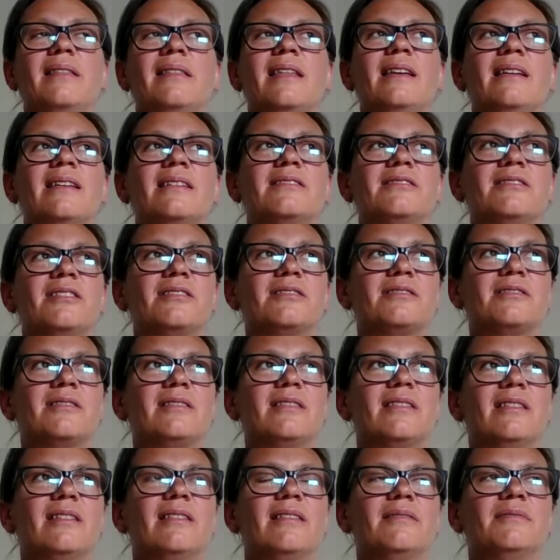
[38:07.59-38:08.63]
think it's just
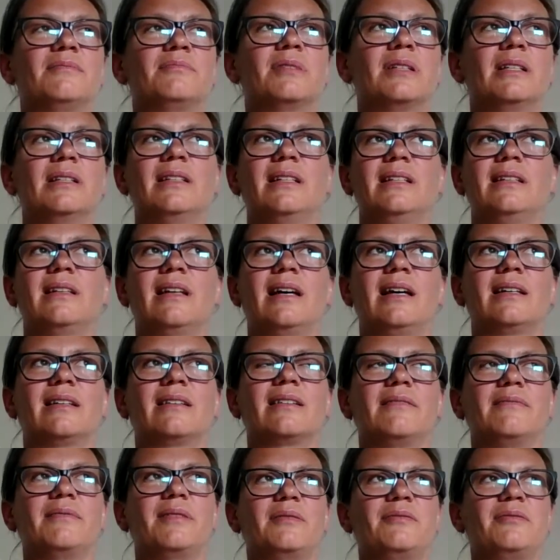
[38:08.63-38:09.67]
really, like,
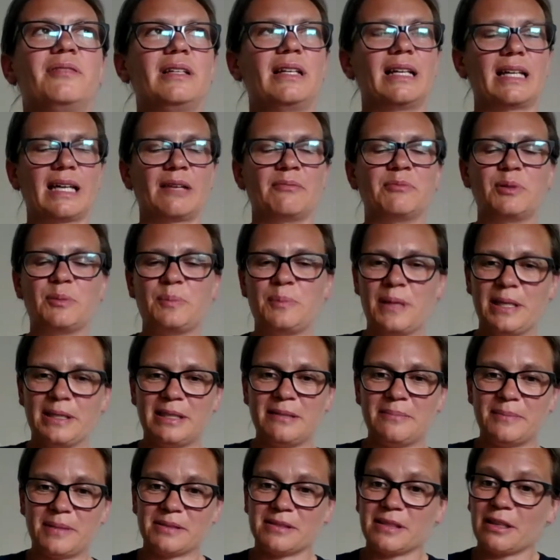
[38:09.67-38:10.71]
I feel like I'm
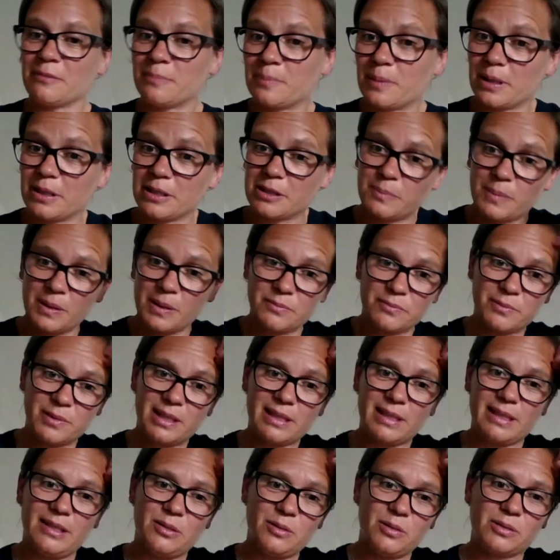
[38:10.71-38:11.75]
repeating myself, but it's been
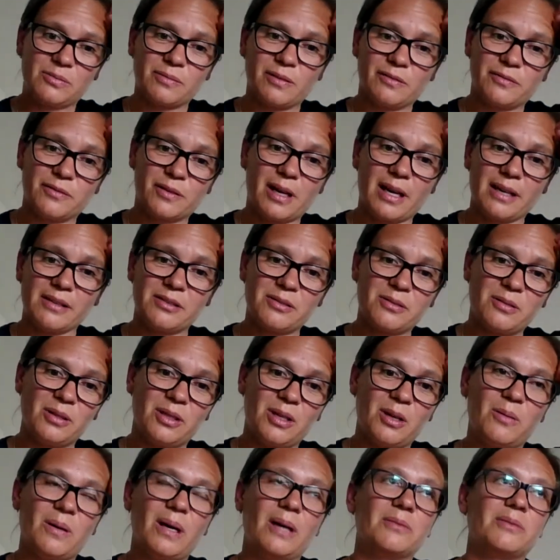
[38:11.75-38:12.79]
really useful for us to
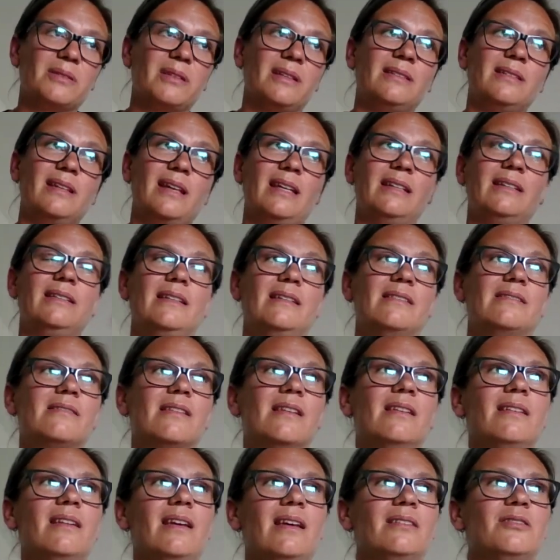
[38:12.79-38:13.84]
go out and
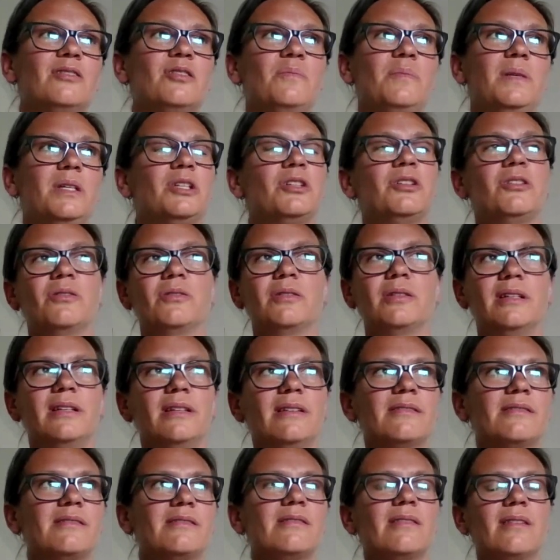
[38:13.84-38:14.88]
listen and to be
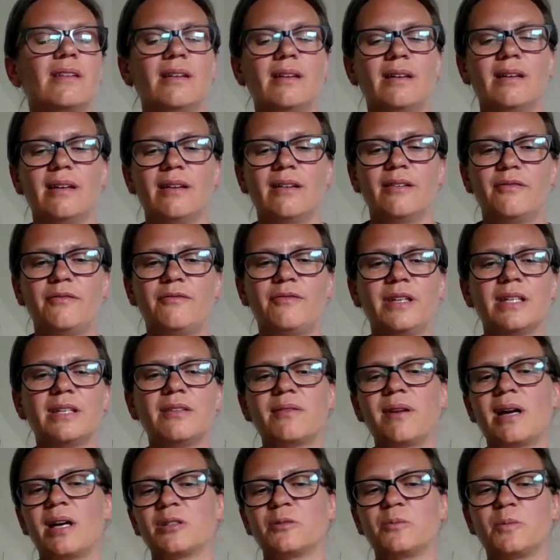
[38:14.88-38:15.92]
curious,
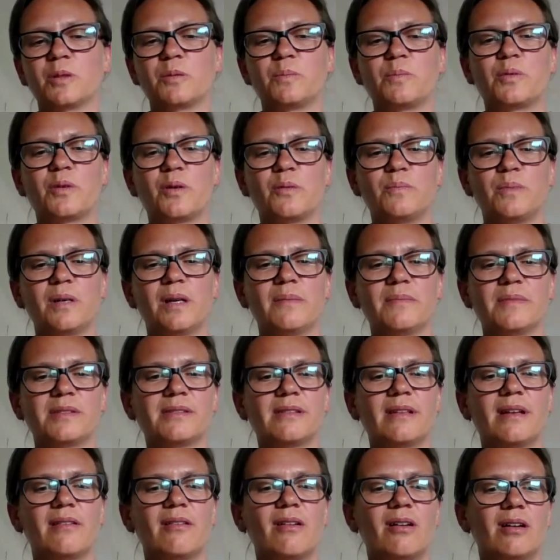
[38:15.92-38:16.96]
figure out what problems
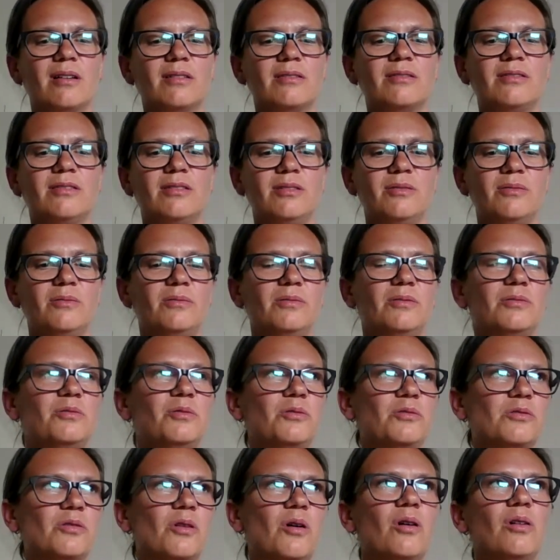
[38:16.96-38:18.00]
there are to
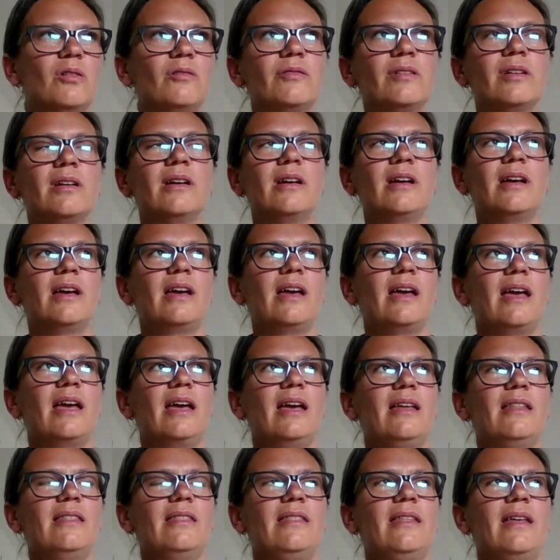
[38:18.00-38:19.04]
solve.
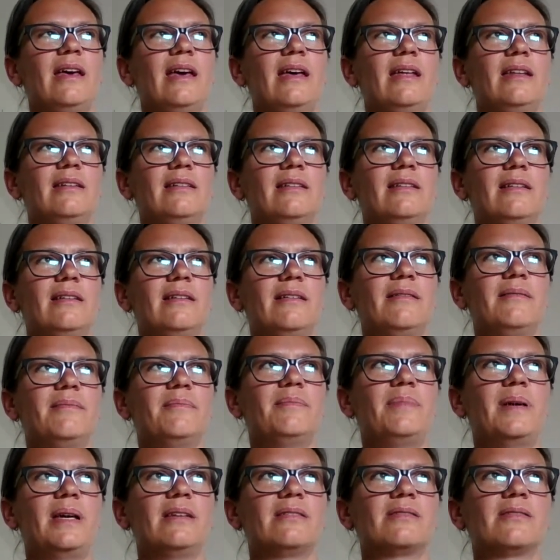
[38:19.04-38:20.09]
And then
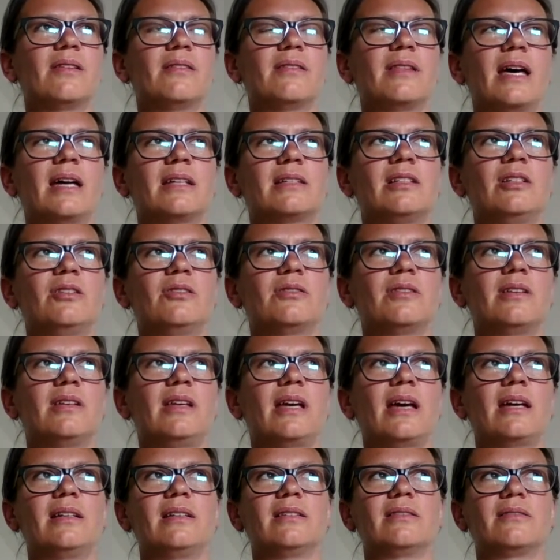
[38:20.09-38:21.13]
based on that, looking
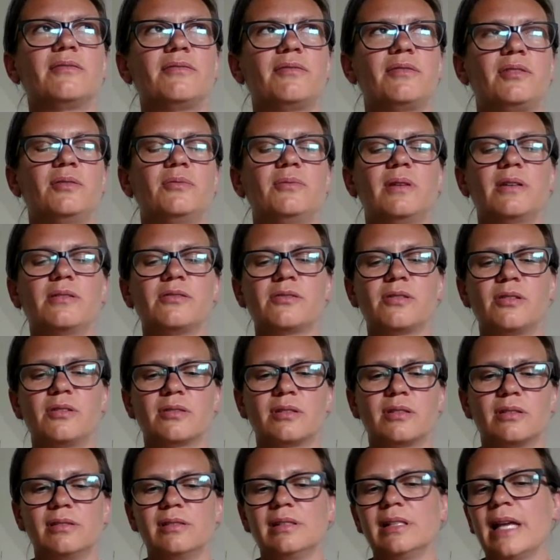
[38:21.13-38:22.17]
at it through a
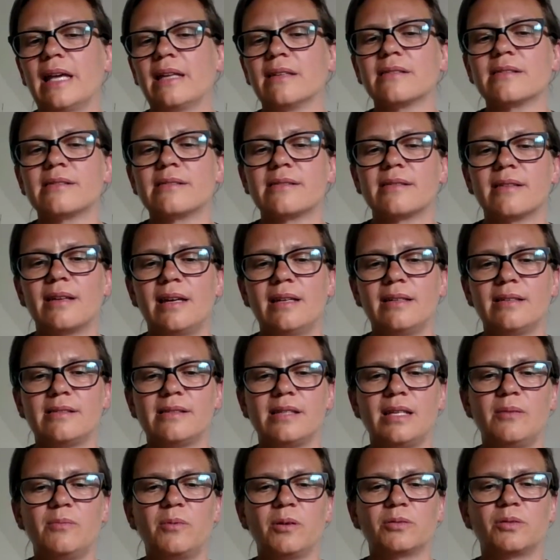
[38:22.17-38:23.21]
circular lens and
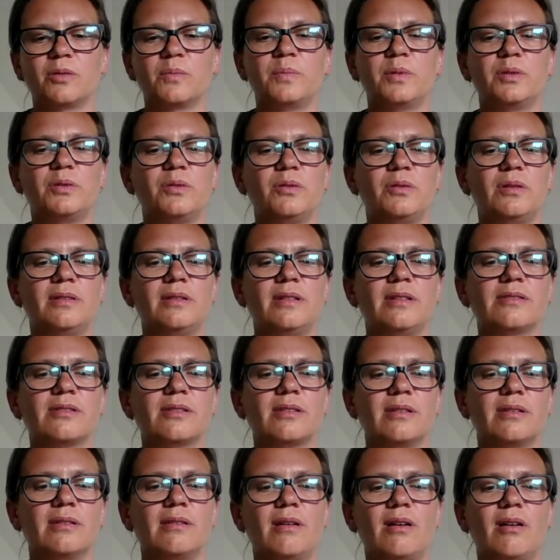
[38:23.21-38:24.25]
see what
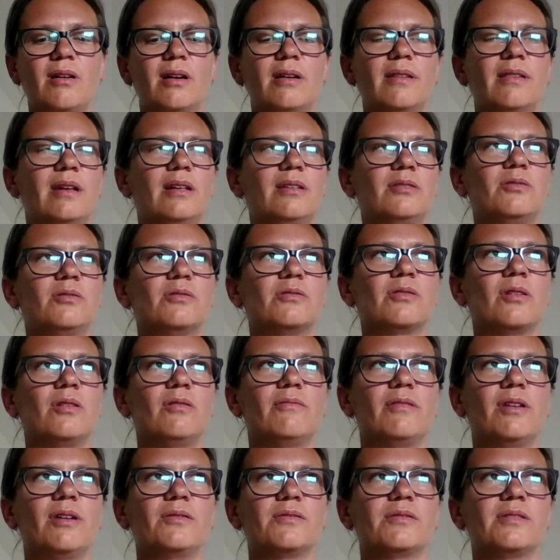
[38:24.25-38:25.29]
opportunities are there to
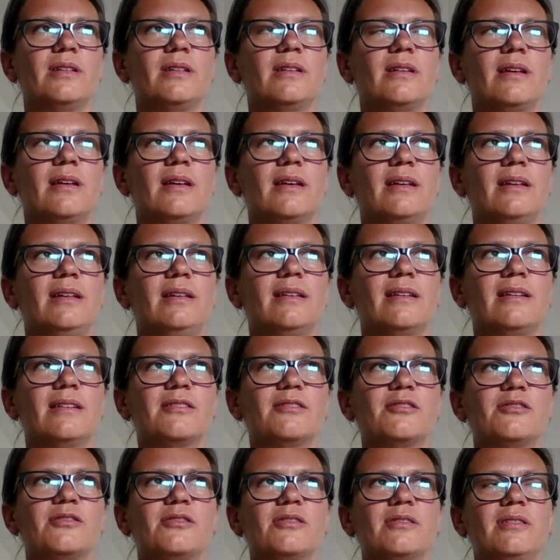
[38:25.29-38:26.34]
solve those in
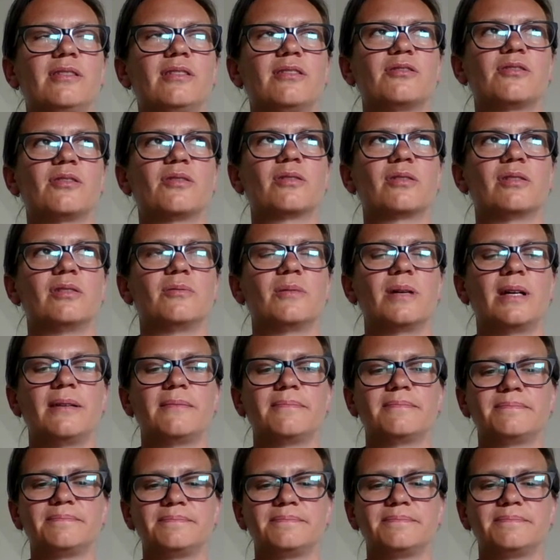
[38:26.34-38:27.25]
a circular way.